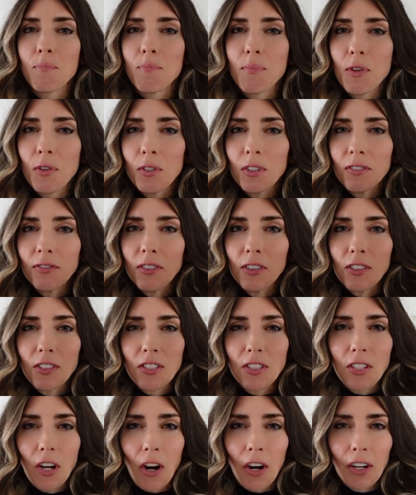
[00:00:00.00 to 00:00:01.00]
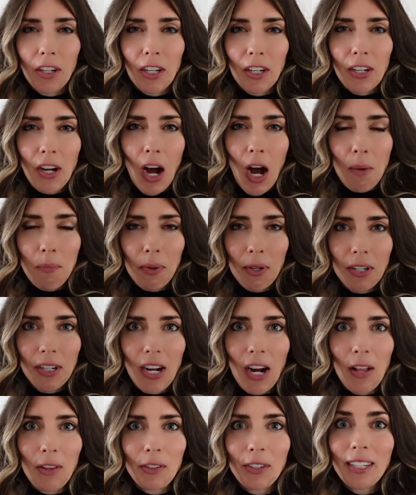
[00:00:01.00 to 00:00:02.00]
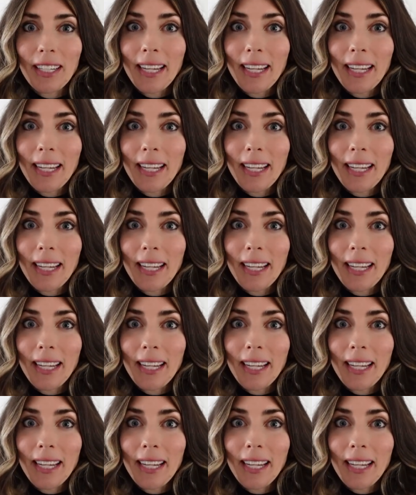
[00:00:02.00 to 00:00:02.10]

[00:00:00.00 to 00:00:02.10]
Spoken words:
beautiful dark copper colored